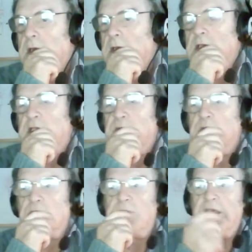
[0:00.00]
This
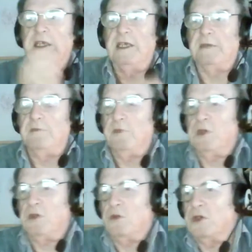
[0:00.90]
will be
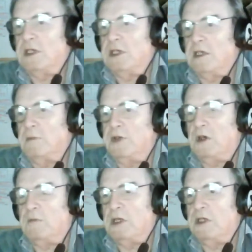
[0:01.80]
recorded and I'll put
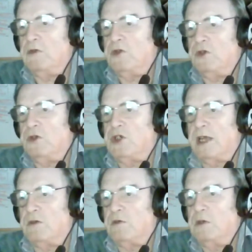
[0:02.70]
it on my YouTube
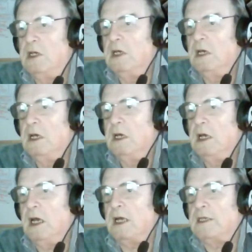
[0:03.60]
channel.
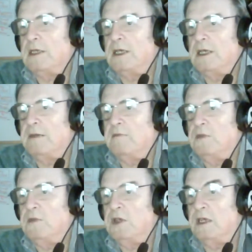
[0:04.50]
And
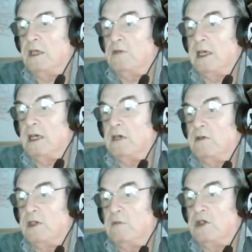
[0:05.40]
yeah, you're right, Al,
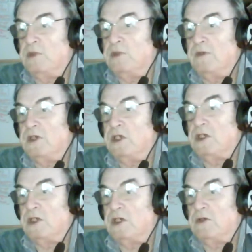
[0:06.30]
there's not much point if it's
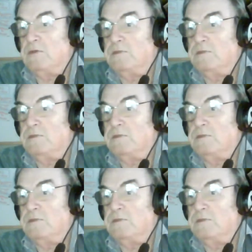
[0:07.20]
just you.